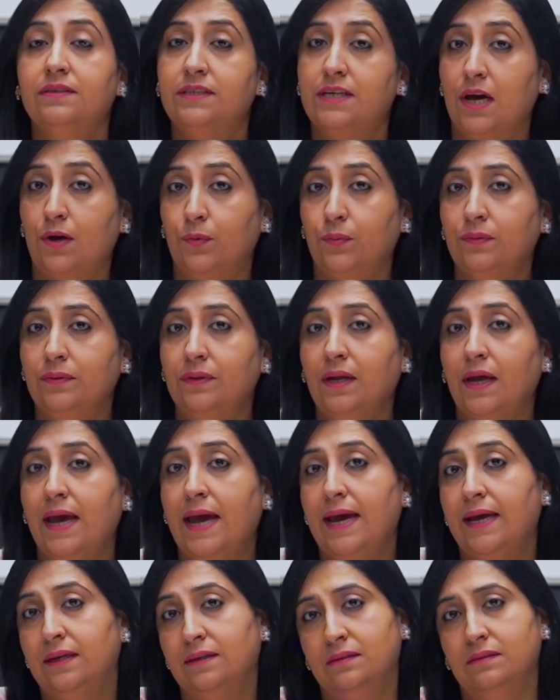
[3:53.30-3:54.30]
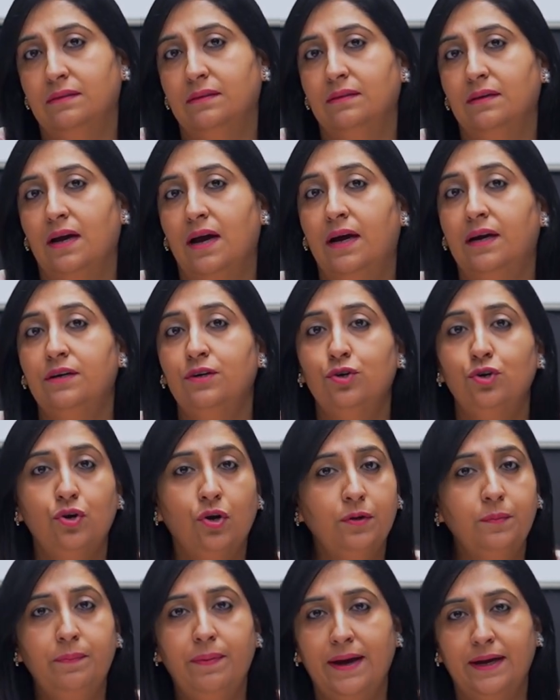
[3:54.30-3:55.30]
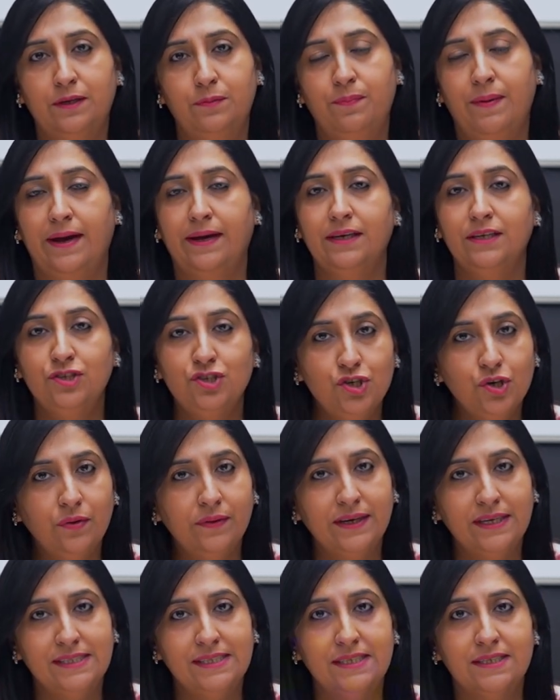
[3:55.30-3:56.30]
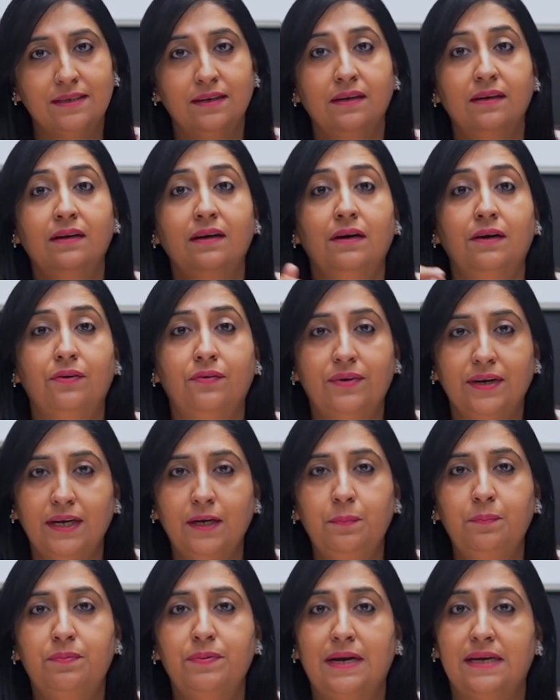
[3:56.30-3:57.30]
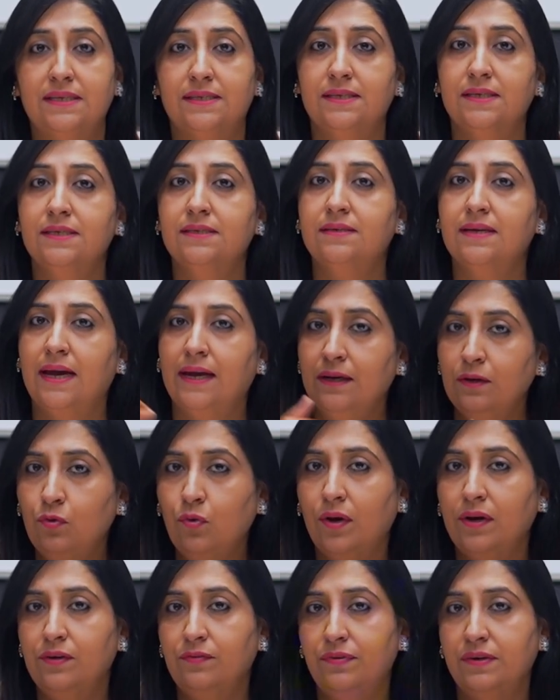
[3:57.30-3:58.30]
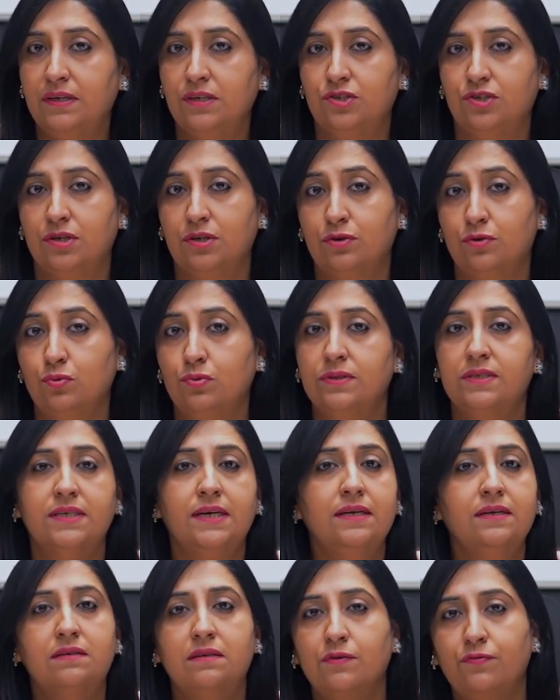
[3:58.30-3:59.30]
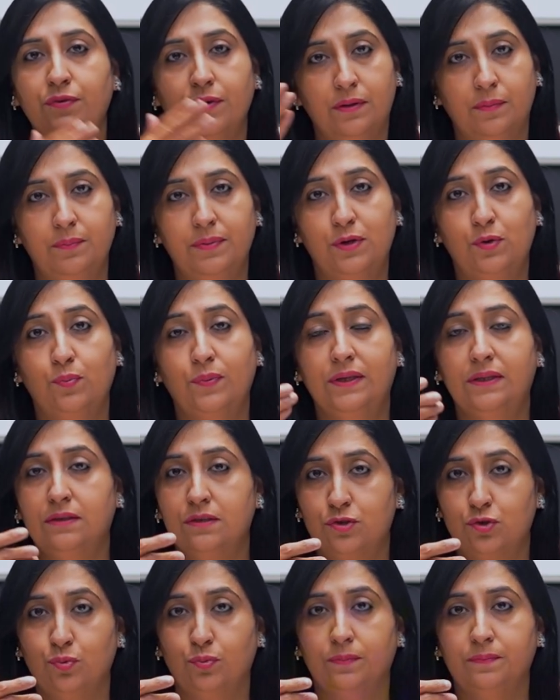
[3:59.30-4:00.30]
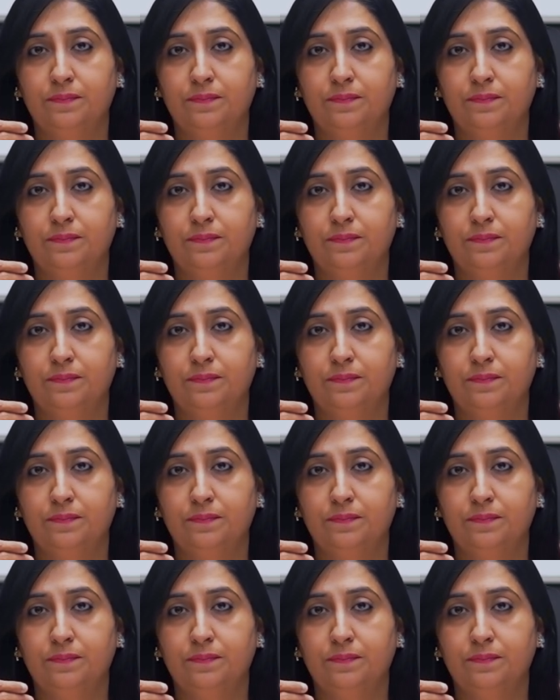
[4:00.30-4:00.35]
down and are not backed by insurance. Rate prices and qualification rules can differ between the two.